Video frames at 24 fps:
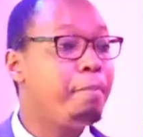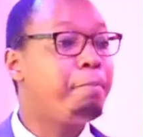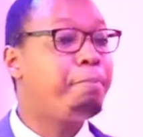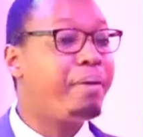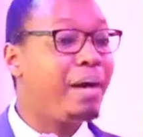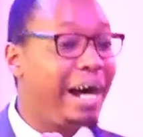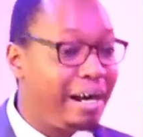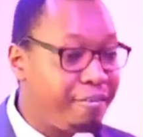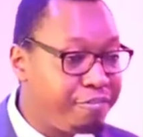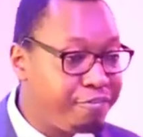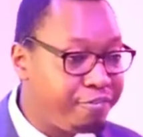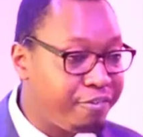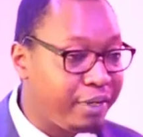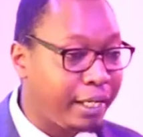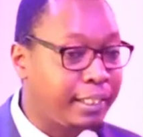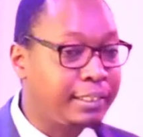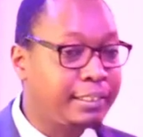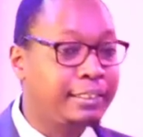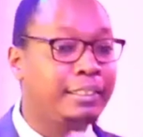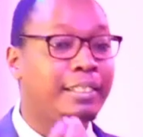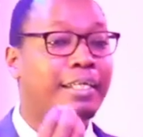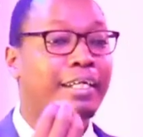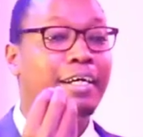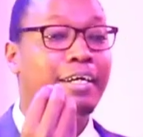
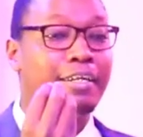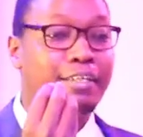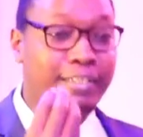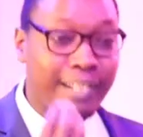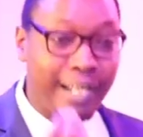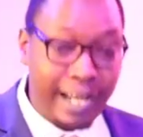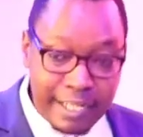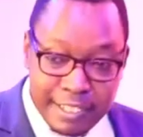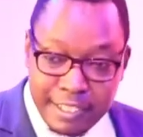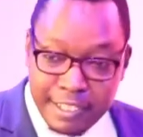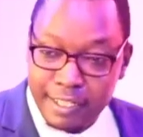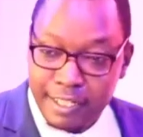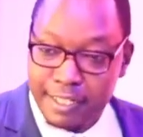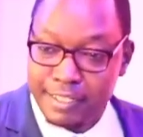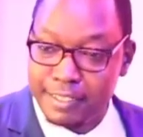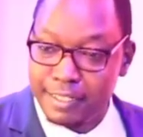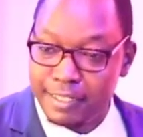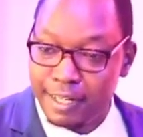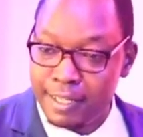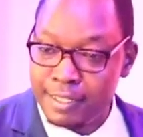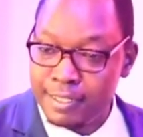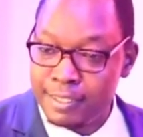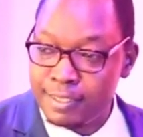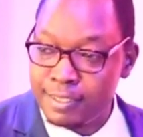Perfect
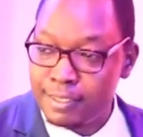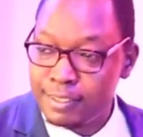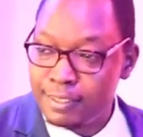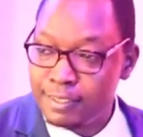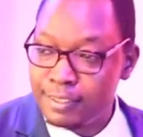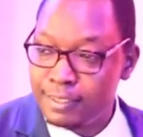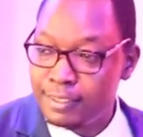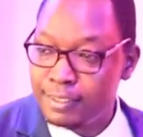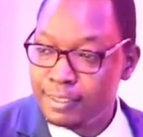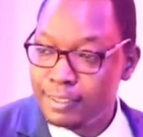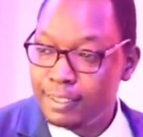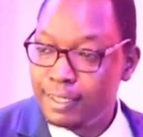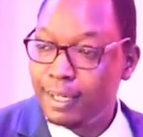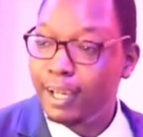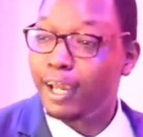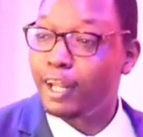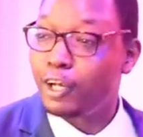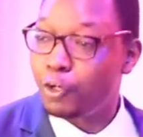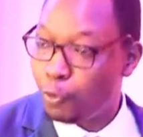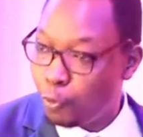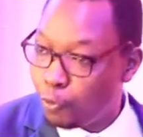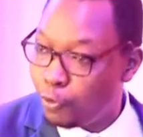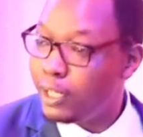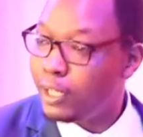righteousness
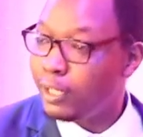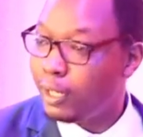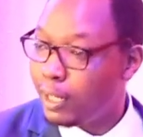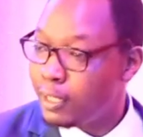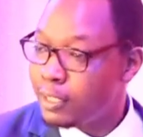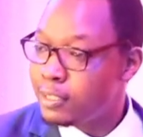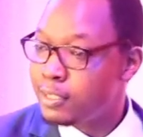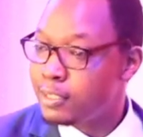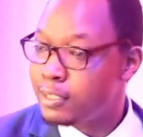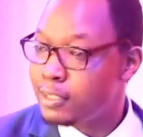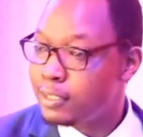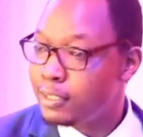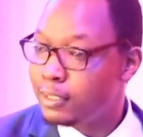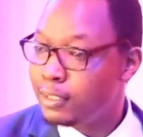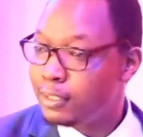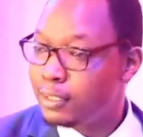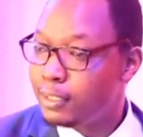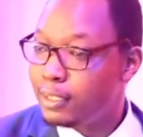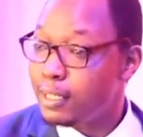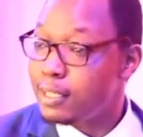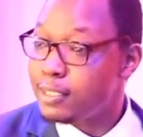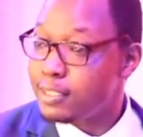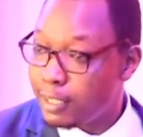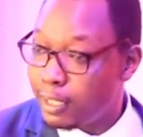and holiness
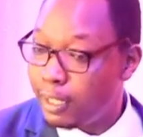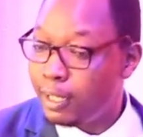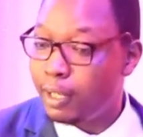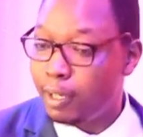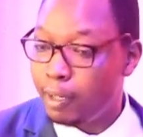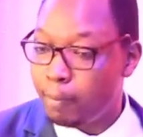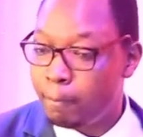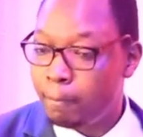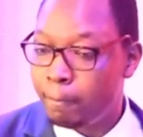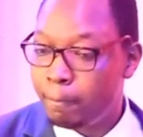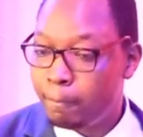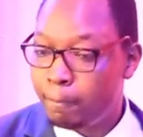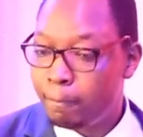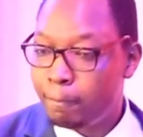is in him.